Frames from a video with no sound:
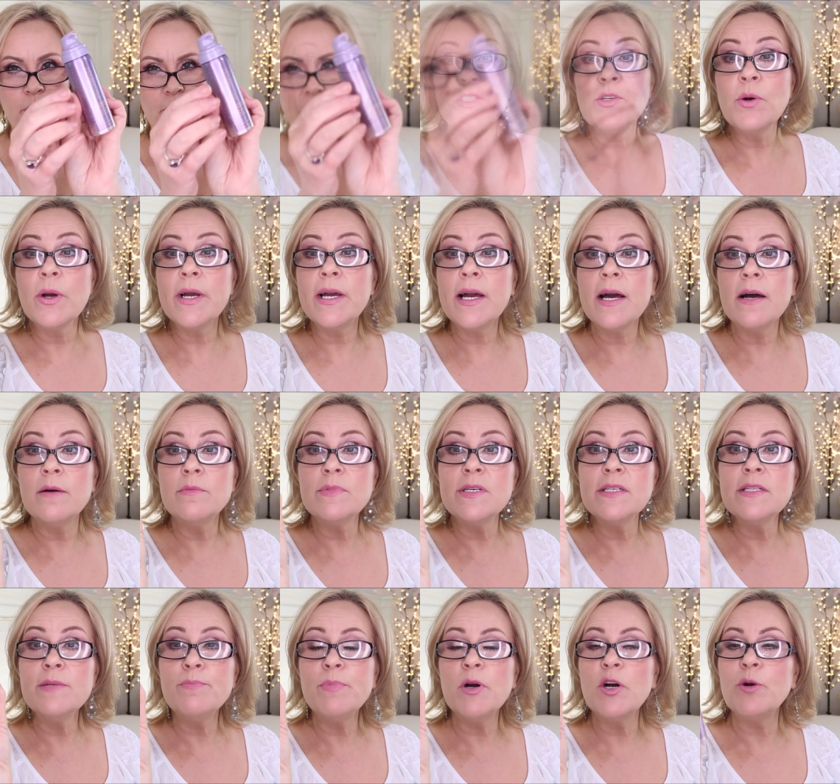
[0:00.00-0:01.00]
So it comes in
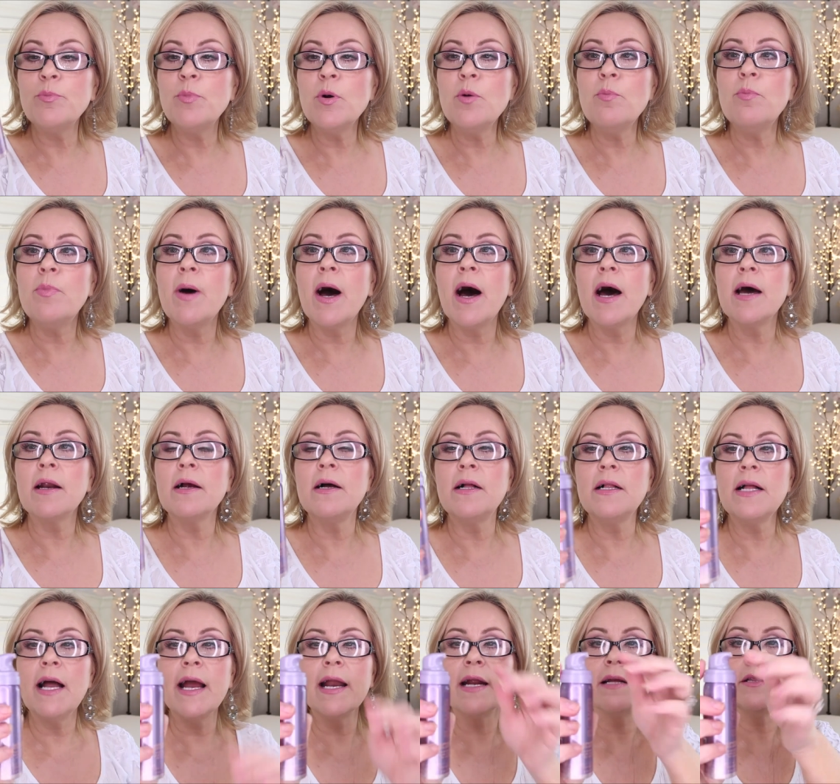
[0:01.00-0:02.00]
the purple
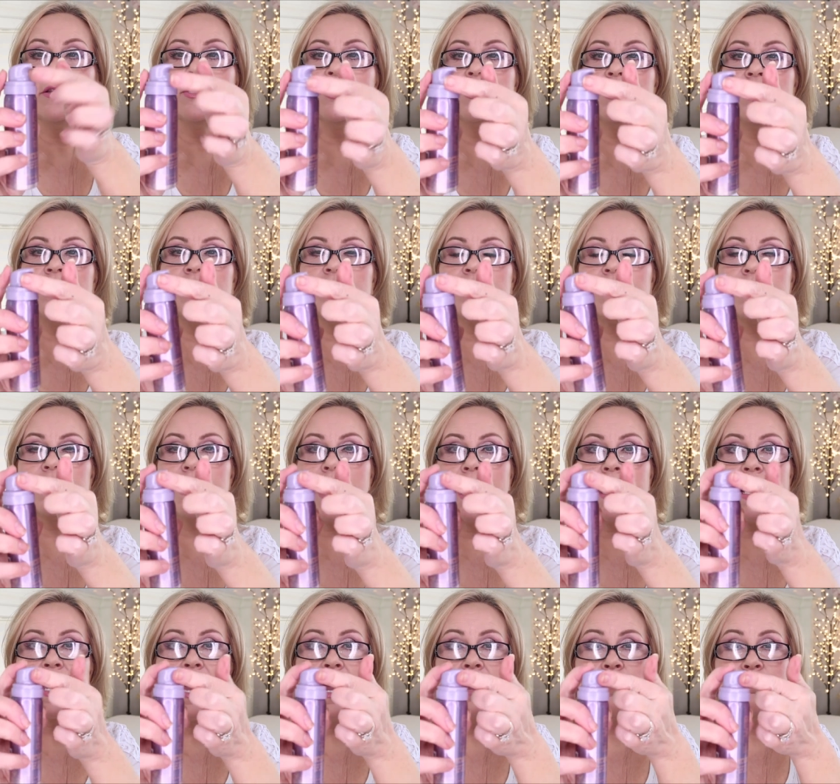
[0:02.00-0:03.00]
bottle and it looks just
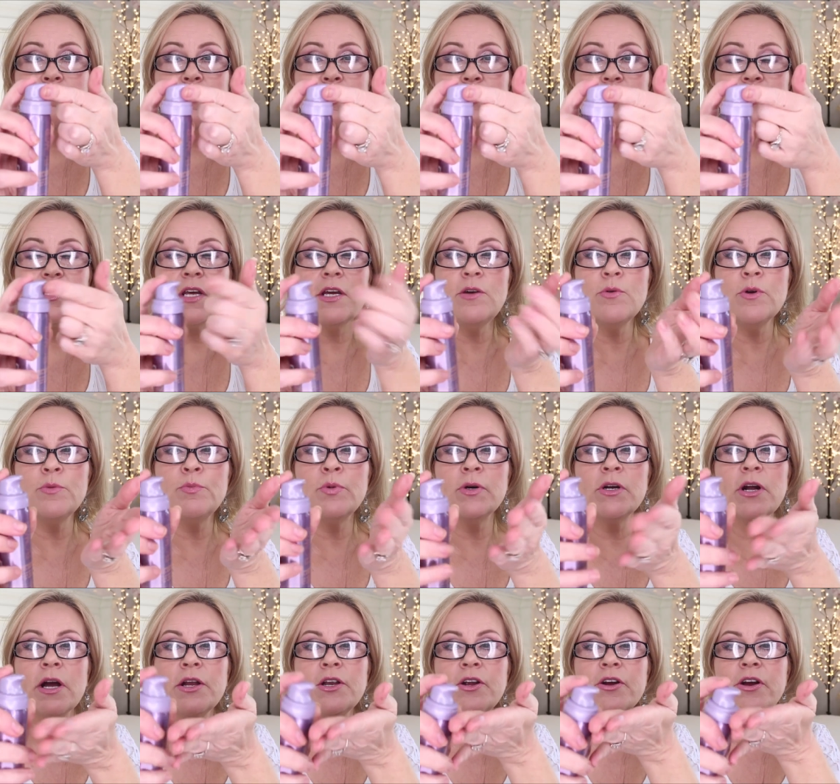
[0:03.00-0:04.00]
like a mousse that you would put
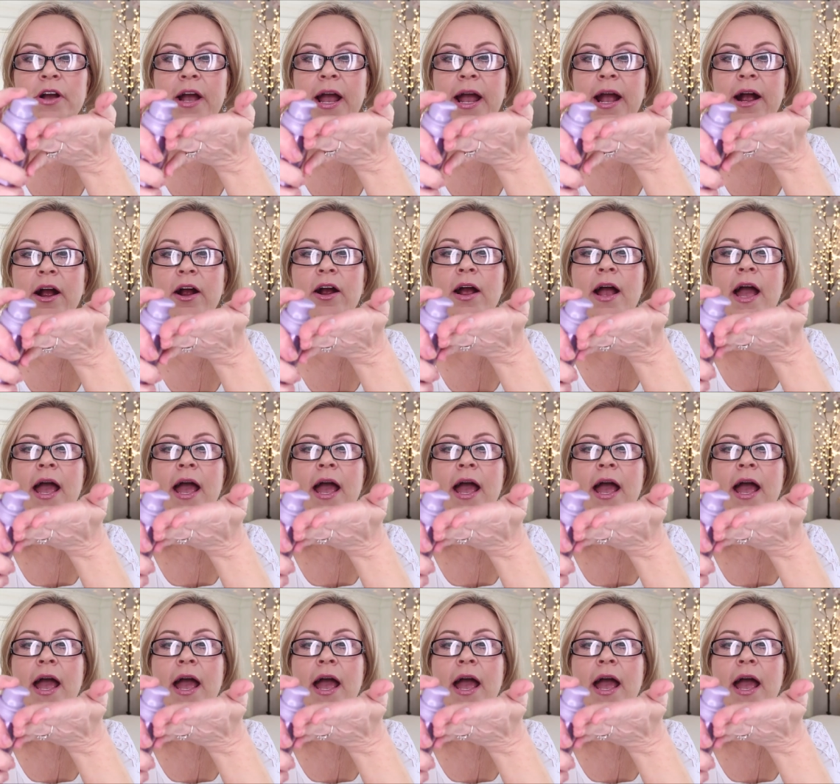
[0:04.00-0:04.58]
on your hair.